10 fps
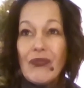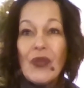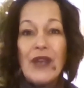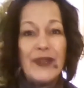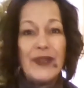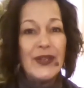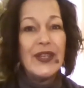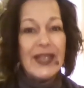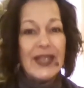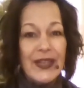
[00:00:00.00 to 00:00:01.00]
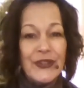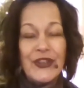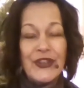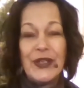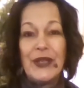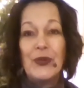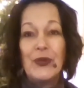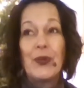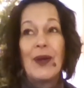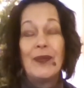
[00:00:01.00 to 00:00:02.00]
I feel that the energy will
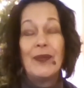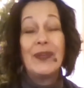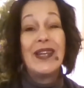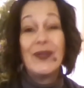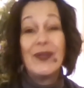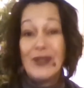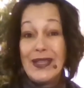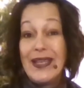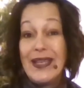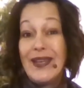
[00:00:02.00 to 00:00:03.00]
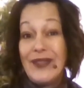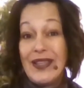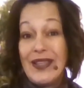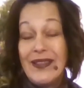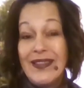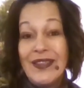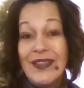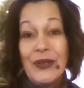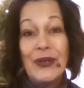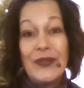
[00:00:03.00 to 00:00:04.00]
probably get really heavy
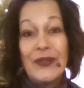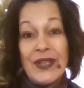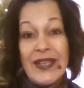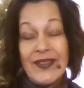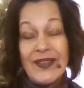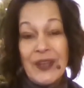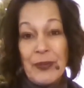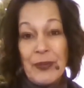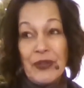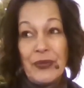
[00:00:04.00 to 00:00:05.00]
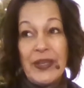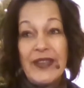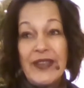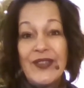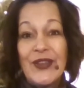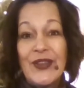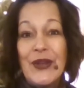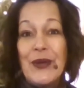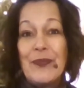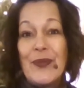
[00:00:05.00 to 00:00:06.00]
over the next couple of weeks.
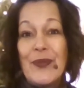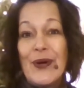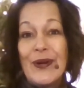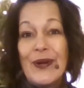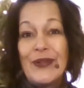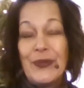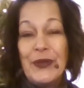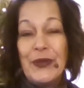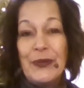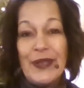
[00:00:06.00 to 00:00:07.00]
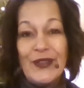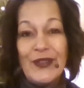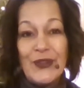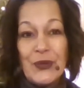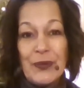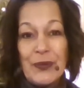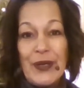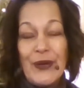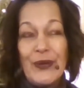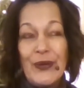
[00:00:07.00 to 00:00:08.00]
Mars will be in
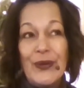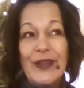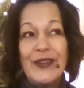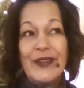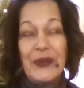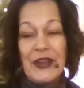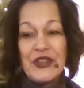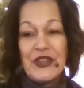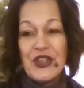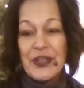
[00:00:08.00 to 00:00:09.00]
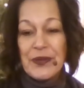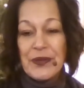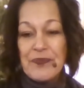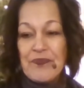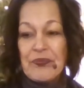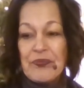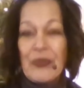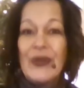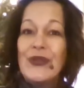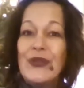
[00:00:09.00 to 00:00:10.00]
Scorpio until next year,
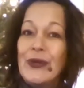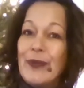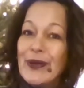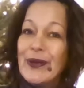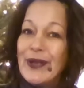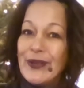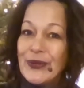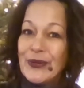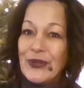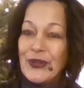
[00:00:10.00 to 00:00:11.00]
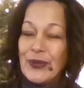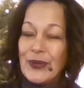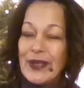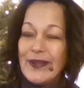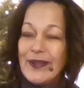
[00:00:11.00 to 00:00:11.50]
so you better get used to it.